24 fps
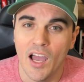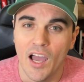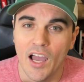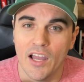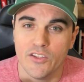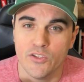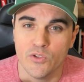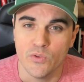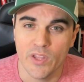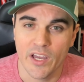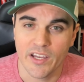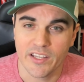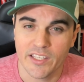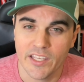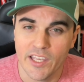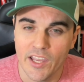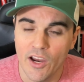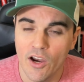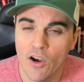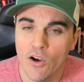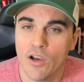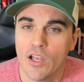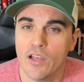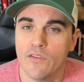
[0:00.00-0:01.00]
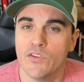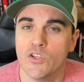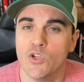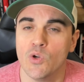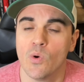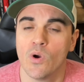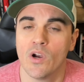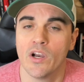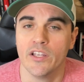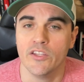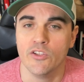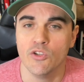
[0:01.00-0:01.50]
I do not care if you
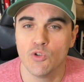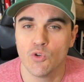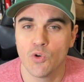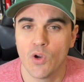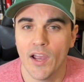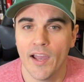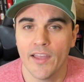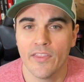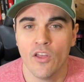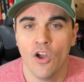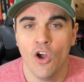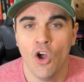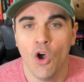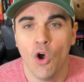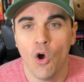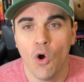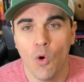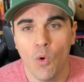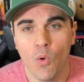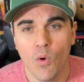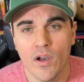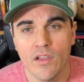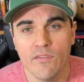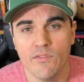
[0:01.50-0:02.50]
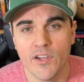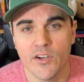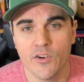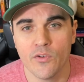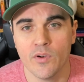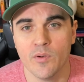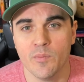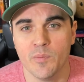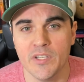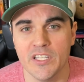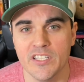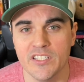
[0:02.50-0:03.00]
are a new grad or a
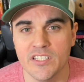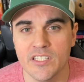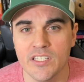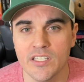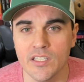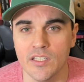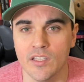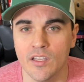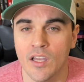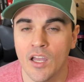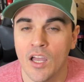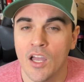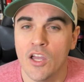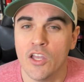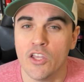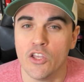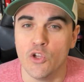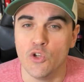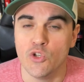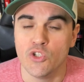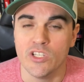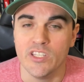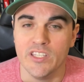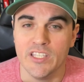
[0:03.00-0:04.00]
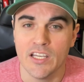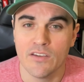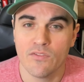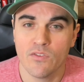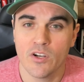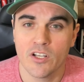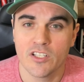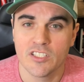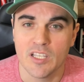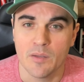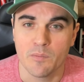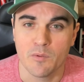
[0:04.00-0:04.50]
veteran PT. You should never
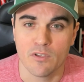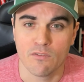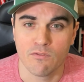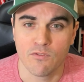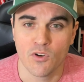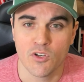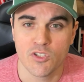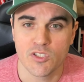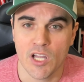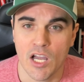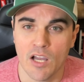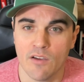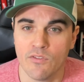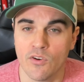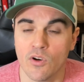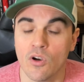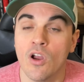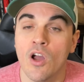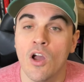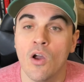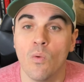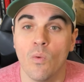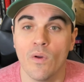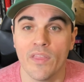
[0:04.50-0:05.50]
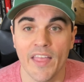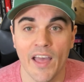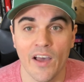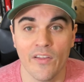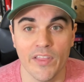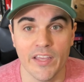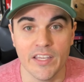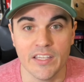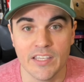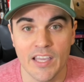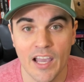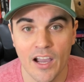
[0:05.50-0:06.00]
accept the first offer without
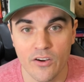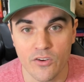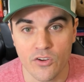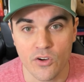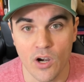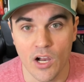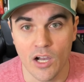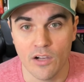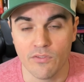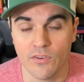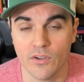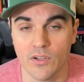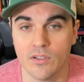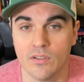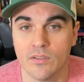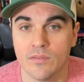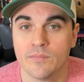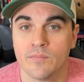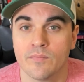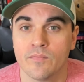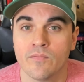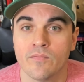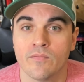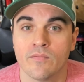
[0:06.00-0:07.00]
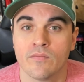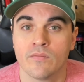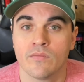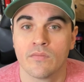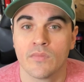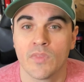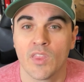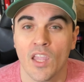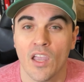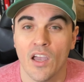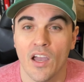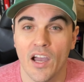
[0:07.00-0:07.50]
a counteroffer.
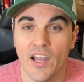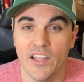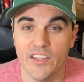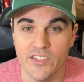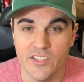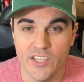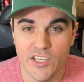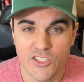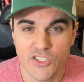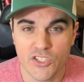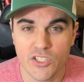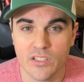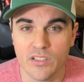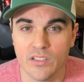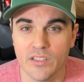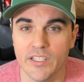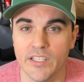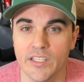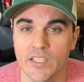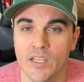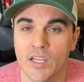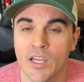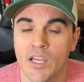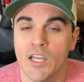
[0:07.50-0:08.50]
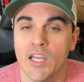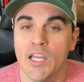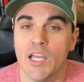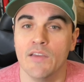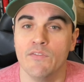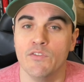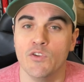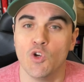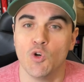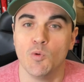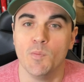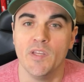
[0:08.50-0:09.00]
Additionally,
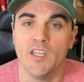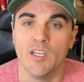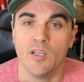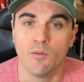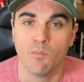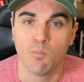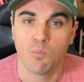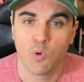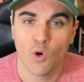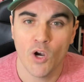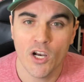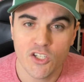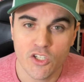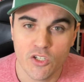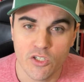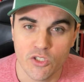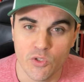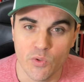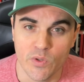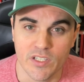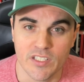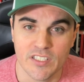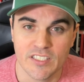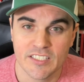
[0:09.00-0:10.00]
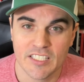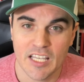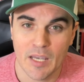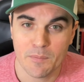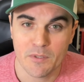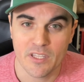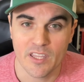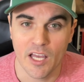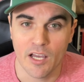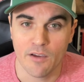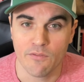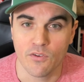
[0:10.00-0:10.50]
if you are being pressured to accept
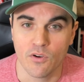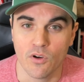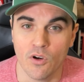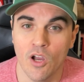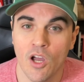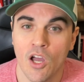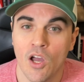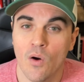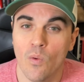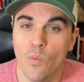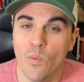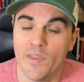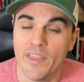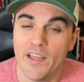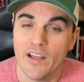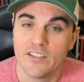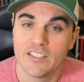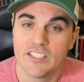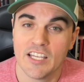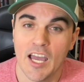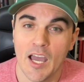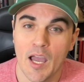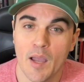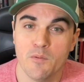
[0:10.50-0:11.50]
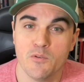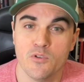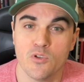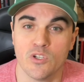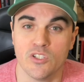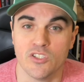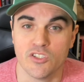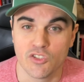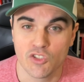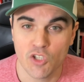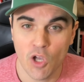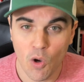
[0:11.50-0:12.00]
an offer without time to
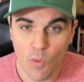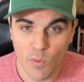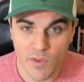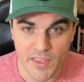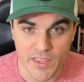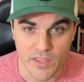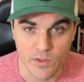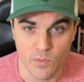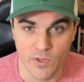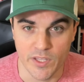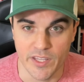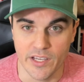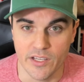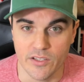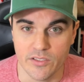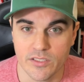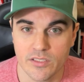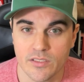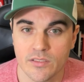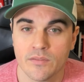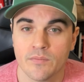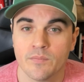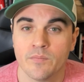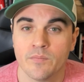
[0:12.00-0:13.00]
consult with anyone else,